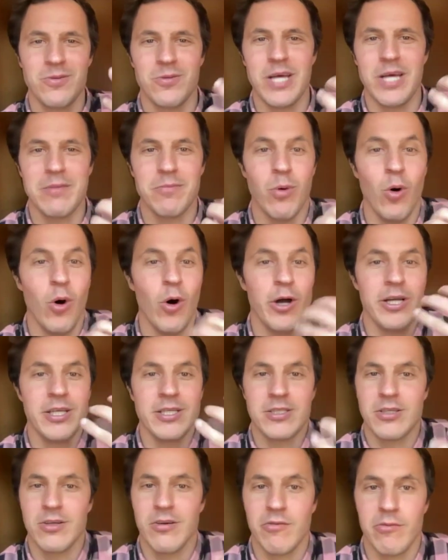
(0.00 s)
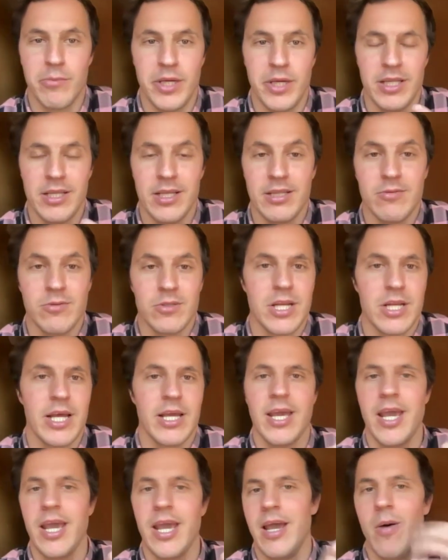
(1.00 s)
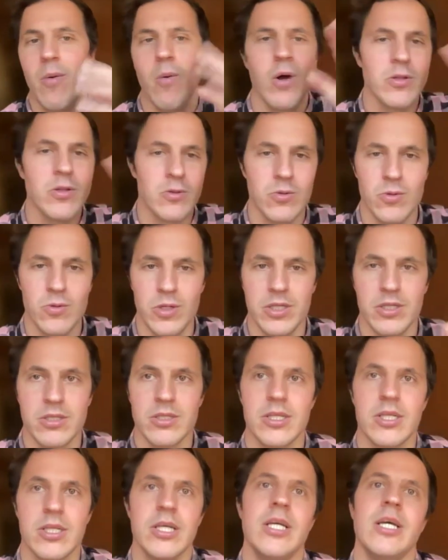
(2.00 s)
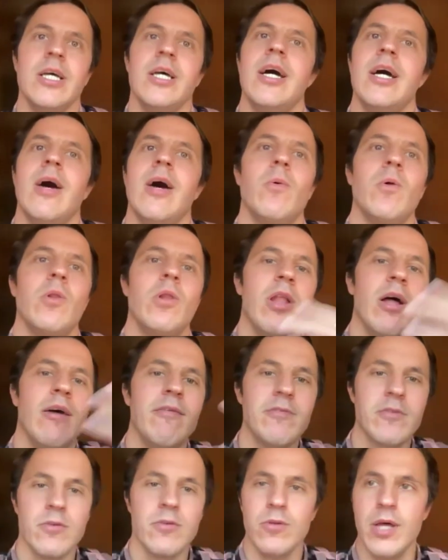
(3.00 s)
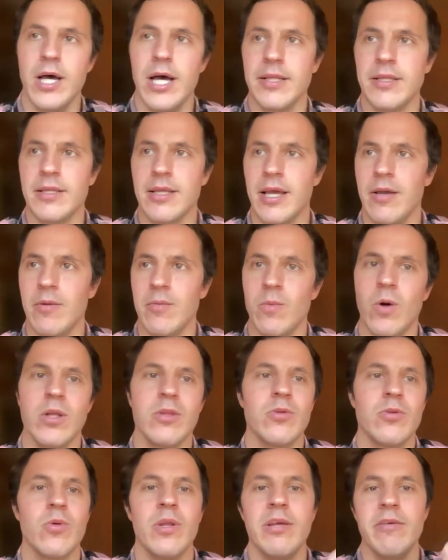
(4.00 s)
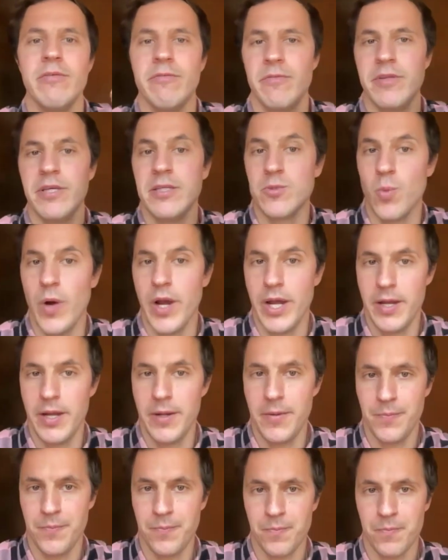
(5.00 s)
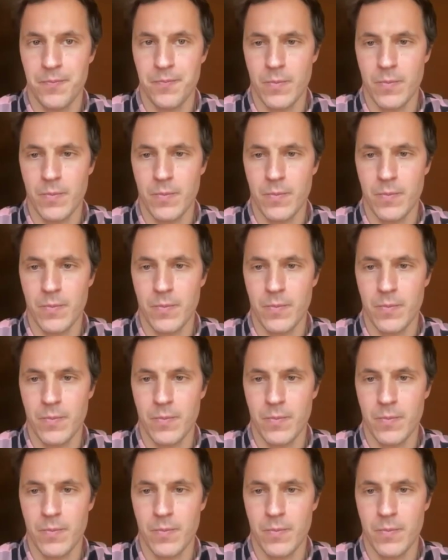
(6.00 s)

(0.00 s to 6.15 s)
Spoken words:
that voice of me that was like, hey, I want to do this. I would love to do that. I want to live this way.